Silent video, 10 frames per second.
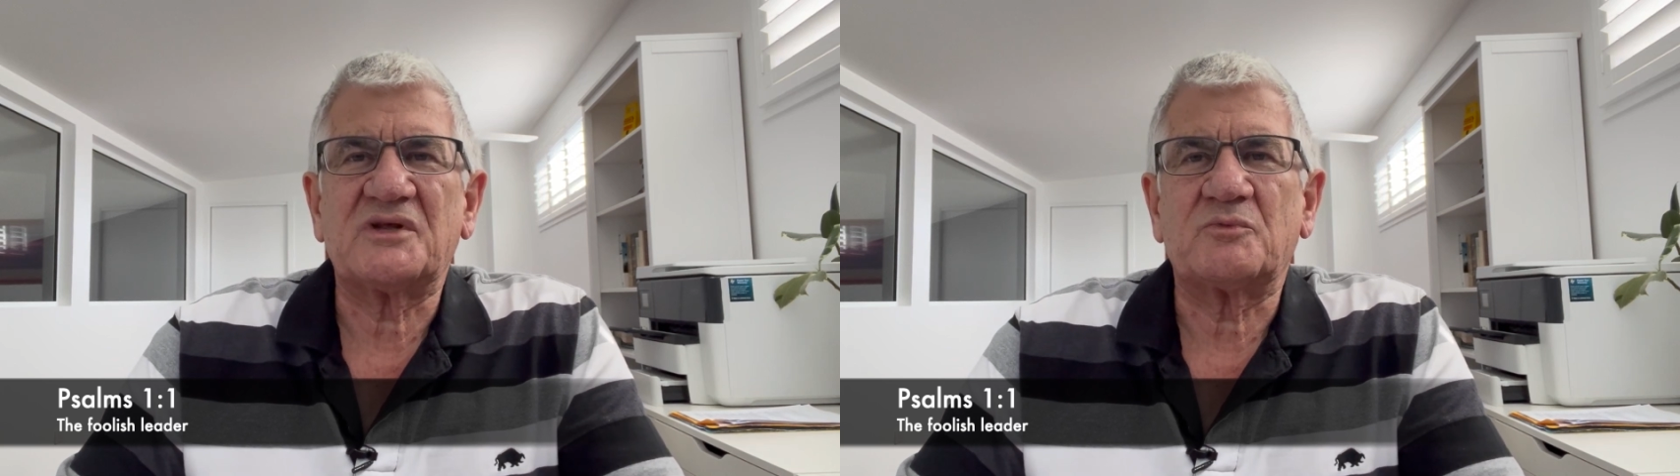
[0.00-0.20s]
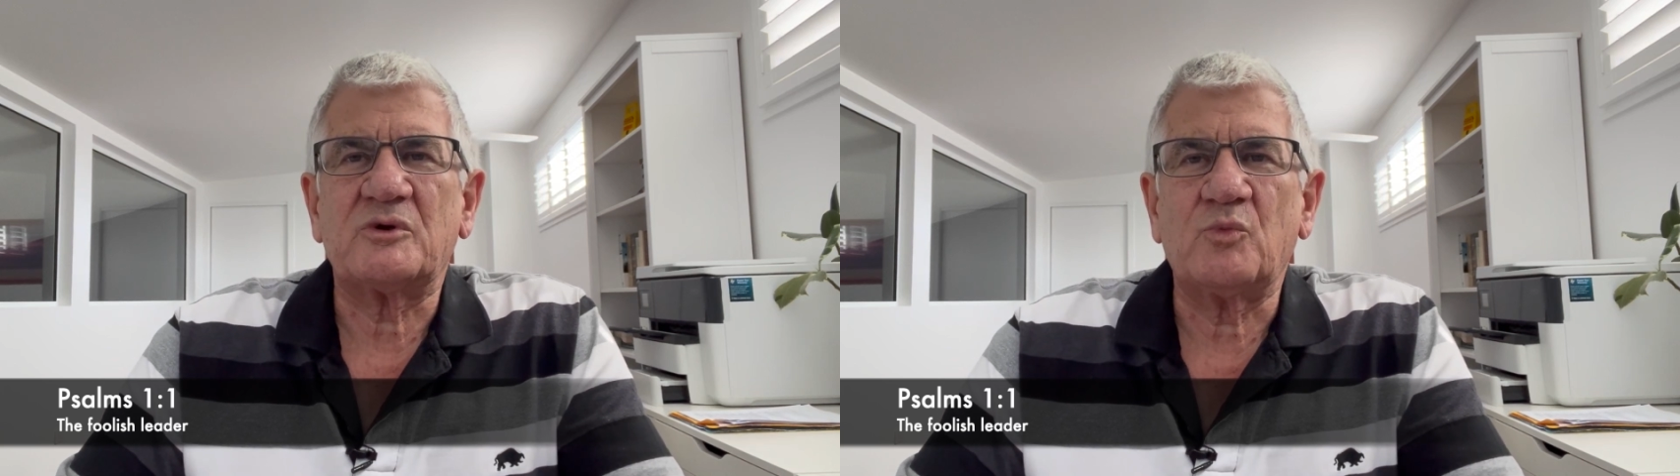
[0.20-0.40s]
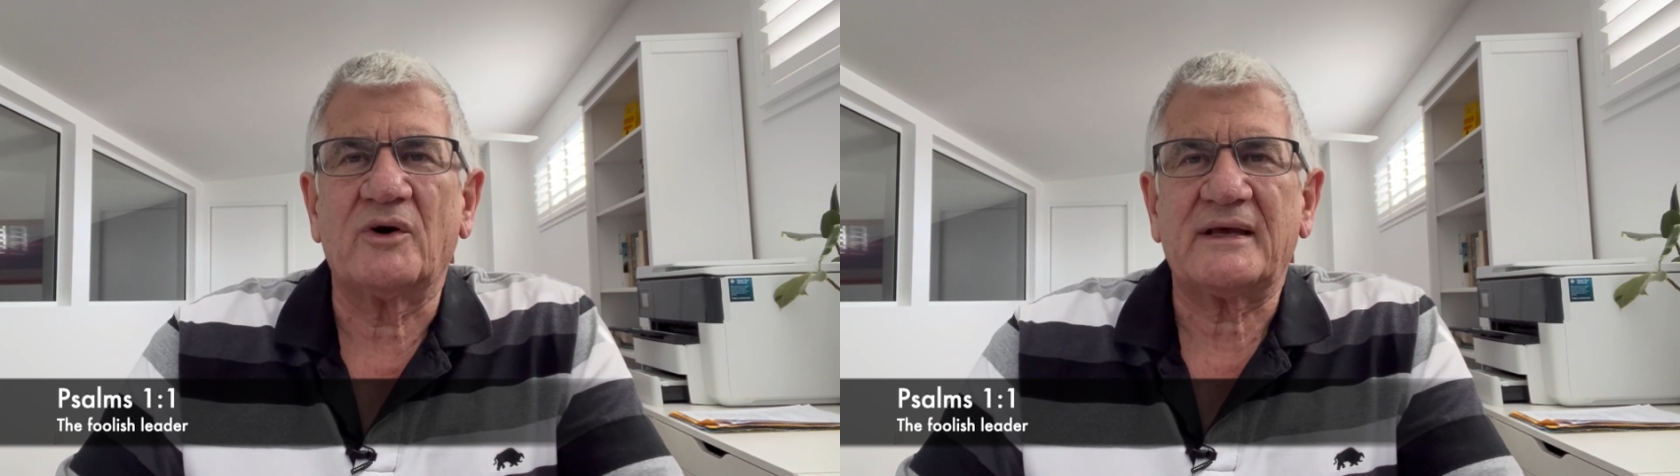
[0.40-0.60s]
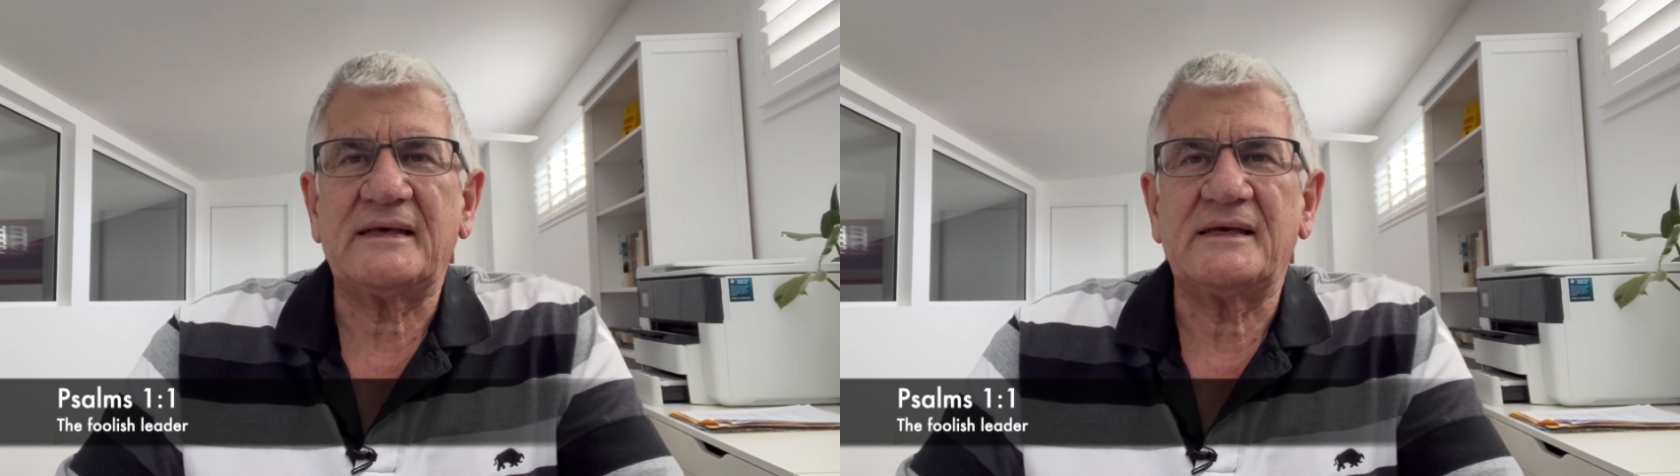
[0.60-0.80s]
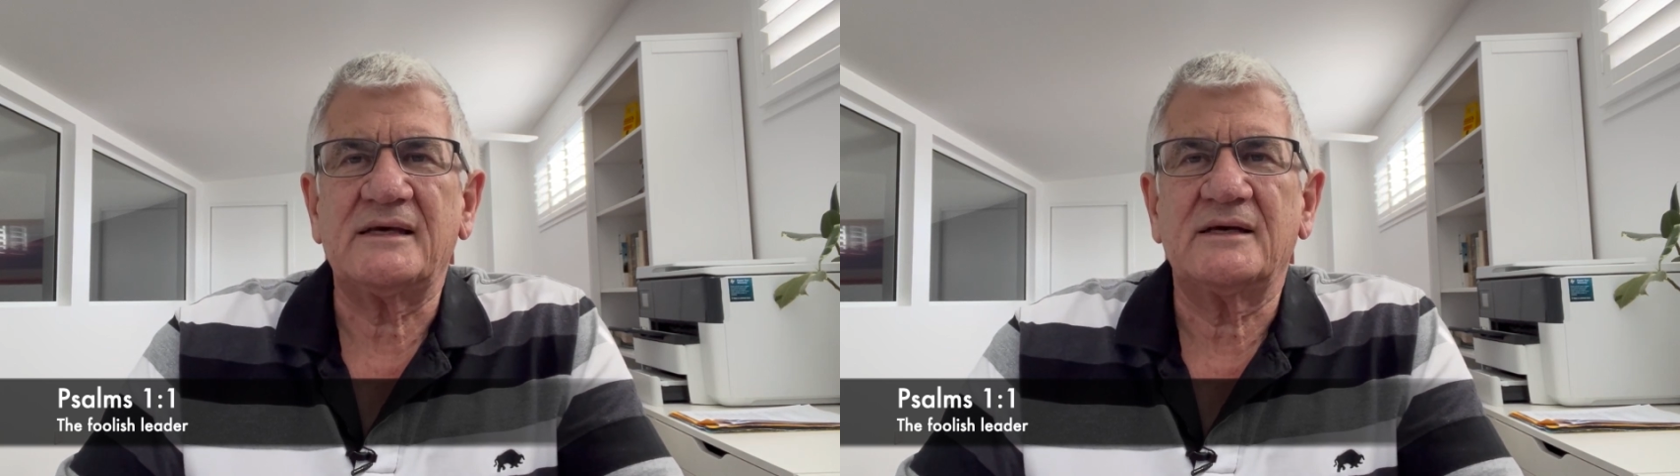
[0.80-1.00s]
that we want to
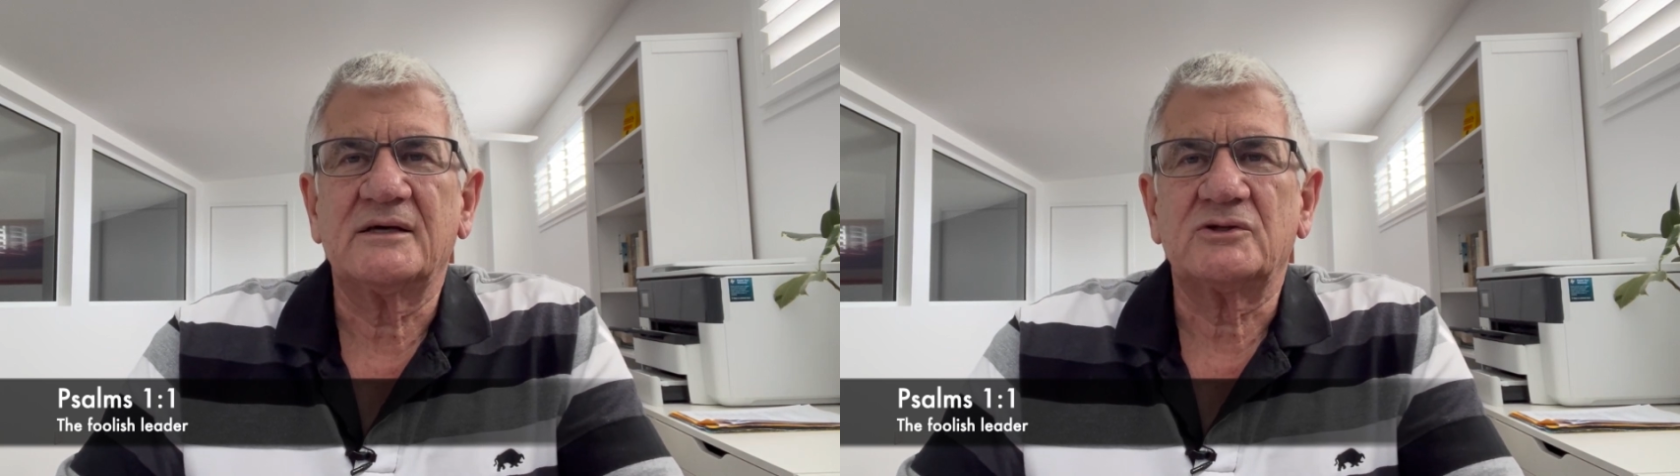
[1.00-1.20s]
hear,